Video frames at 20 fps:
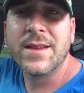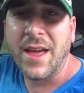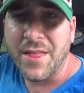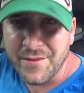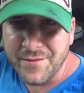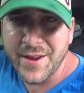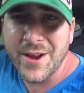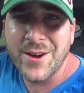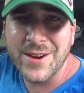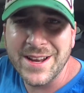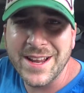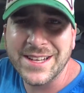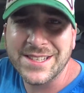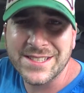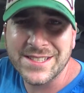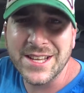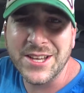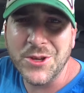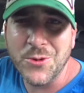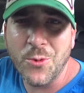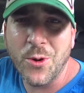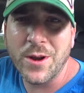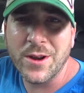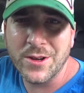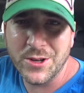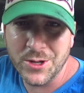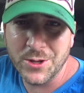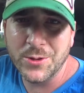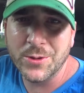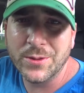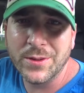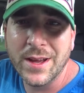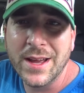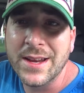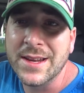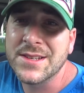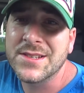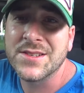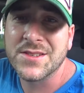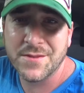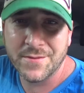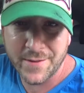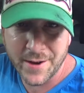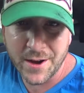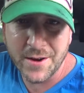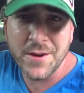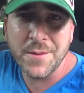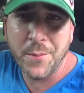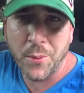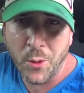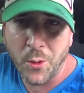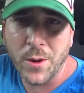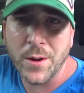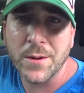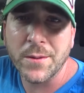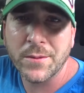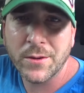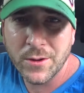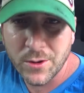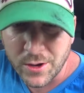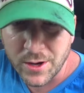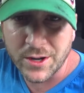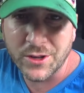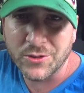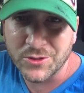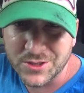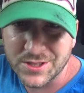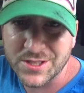Now the very next thing you want to do, and this is a very important, critical